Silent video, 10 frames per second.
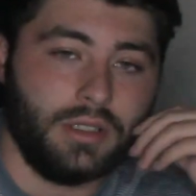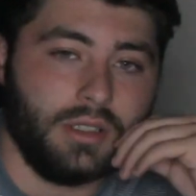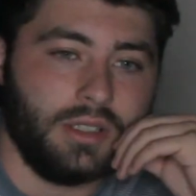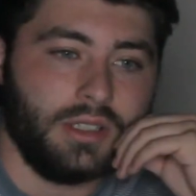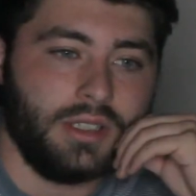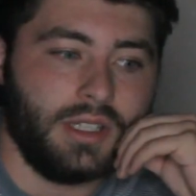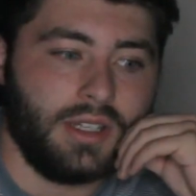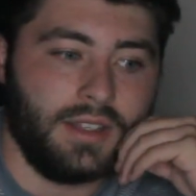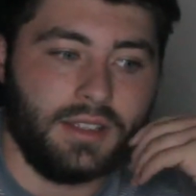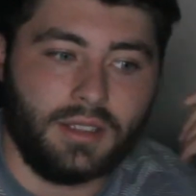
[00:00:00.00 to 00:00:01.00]
Uh, and
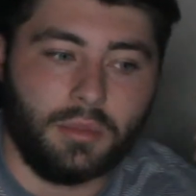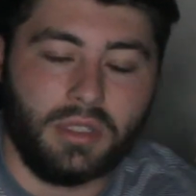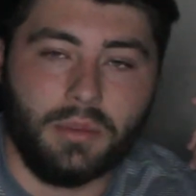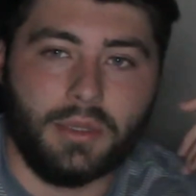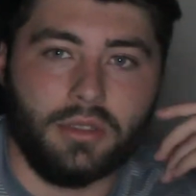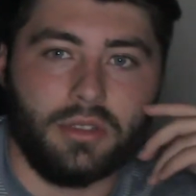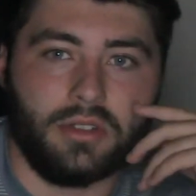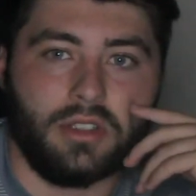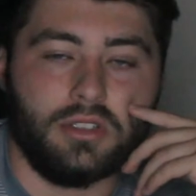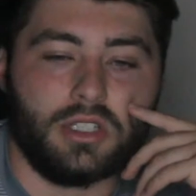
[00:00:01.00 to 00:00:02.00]
I think Tim Tebow does
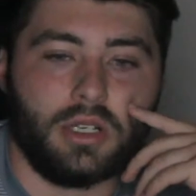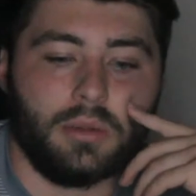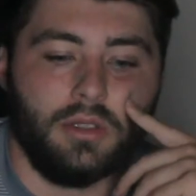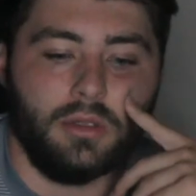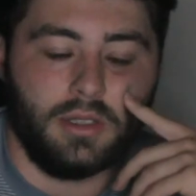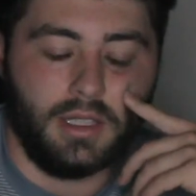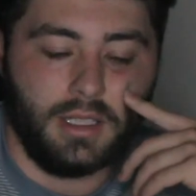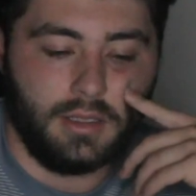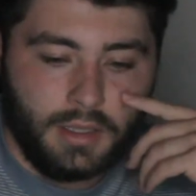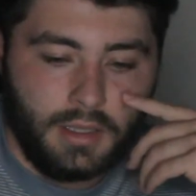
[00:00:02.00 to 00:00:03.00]
a good job of doing
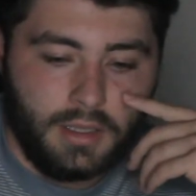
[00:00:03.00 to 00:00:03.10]
that